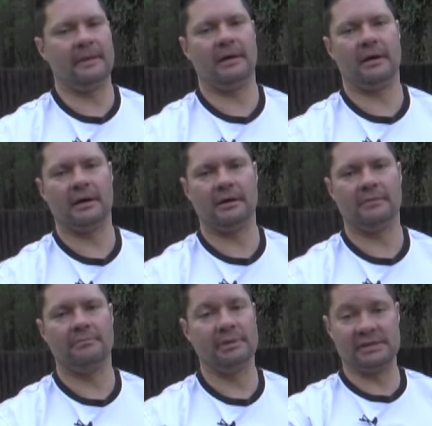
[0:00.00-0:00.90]

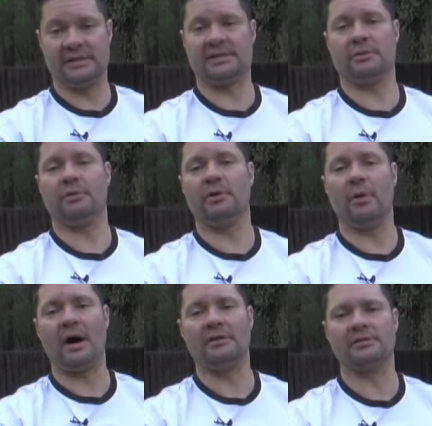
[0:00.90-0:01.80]
uh, business that
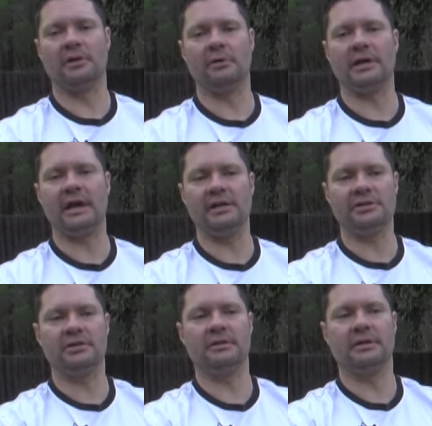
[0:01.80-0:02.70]
requires a
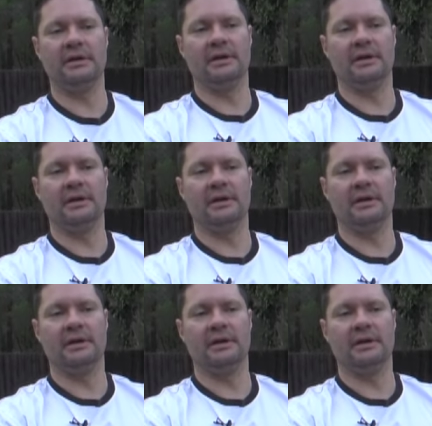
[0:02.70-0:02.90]
location.